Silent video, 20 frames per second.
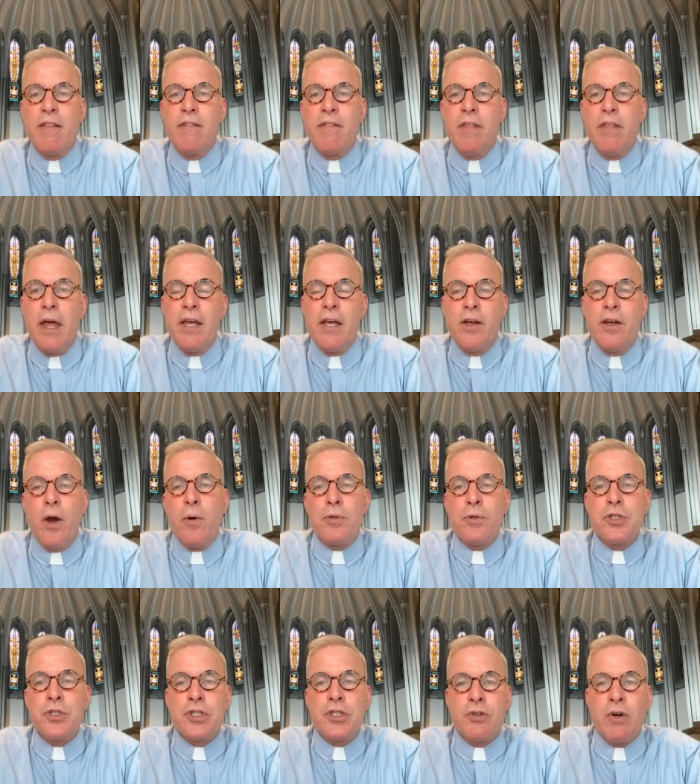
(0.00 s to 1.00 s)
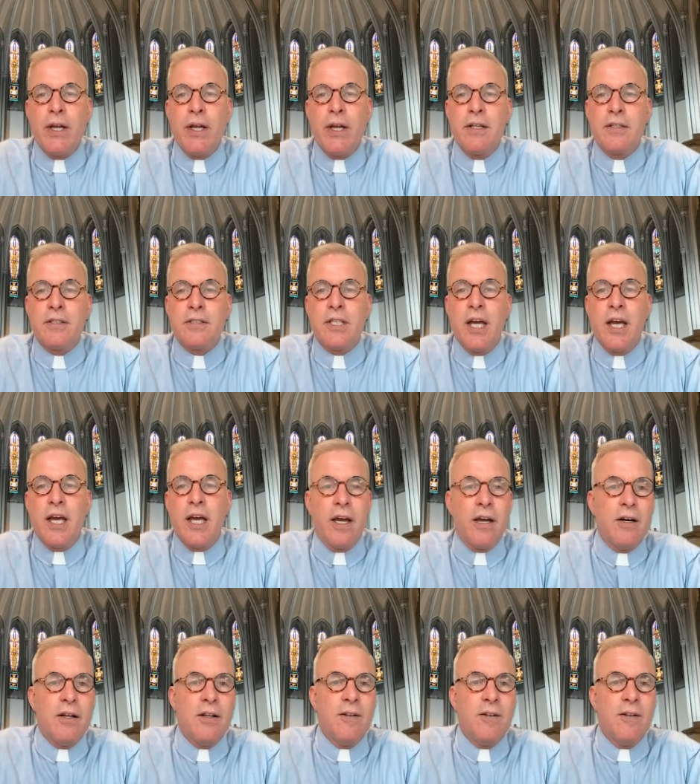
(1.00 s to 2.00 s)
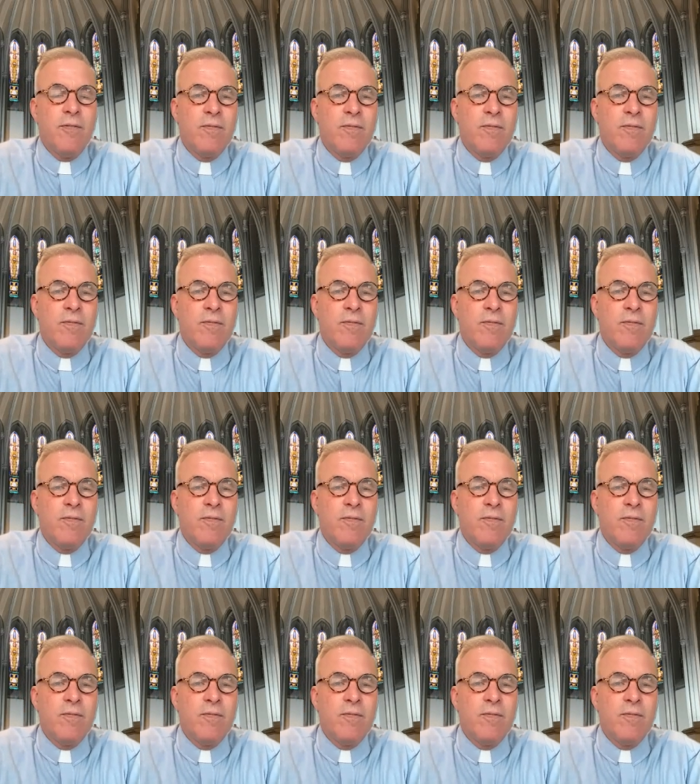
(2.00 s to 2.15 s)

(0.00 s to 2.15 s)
They go straight to hell."